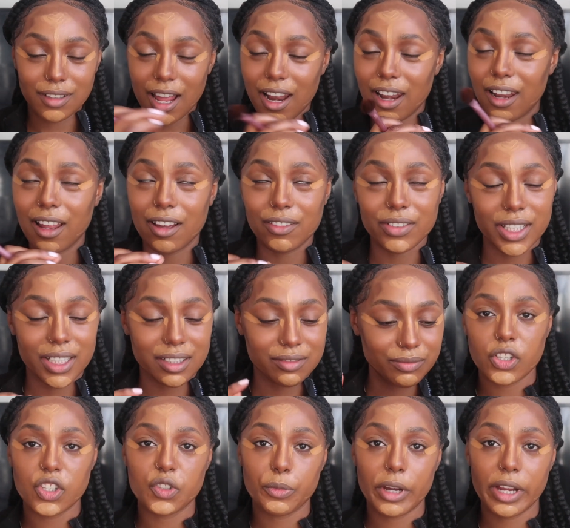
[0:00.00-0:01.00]
I love it.
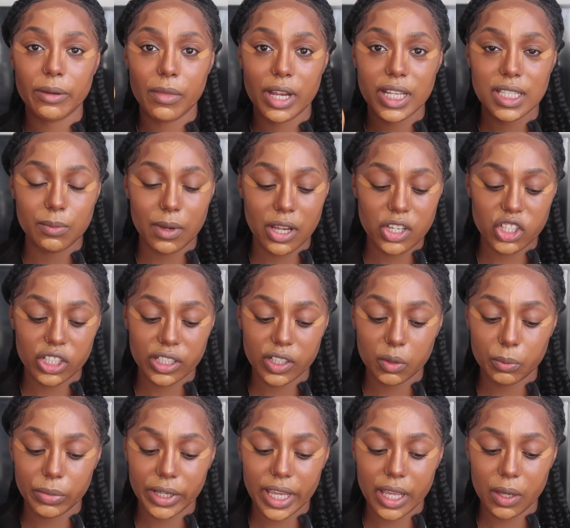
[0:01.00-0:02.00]
Just sprayed my sponge a
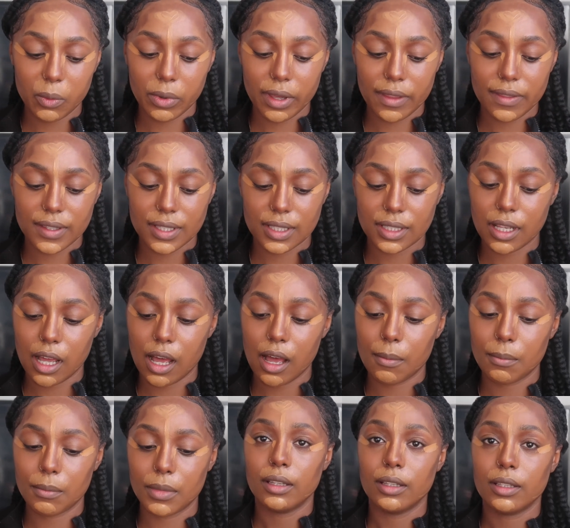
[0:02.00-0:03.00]
little bit with
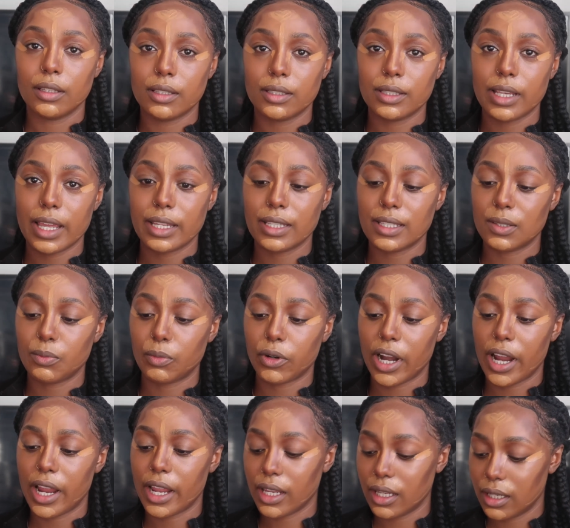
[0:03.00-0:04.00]
some setting
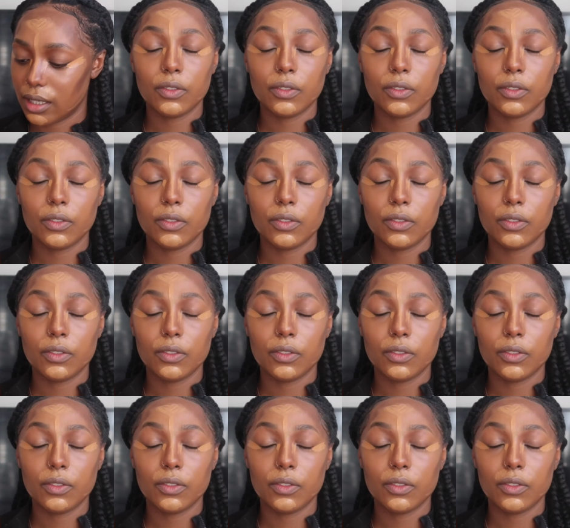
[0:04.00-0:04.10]
spray.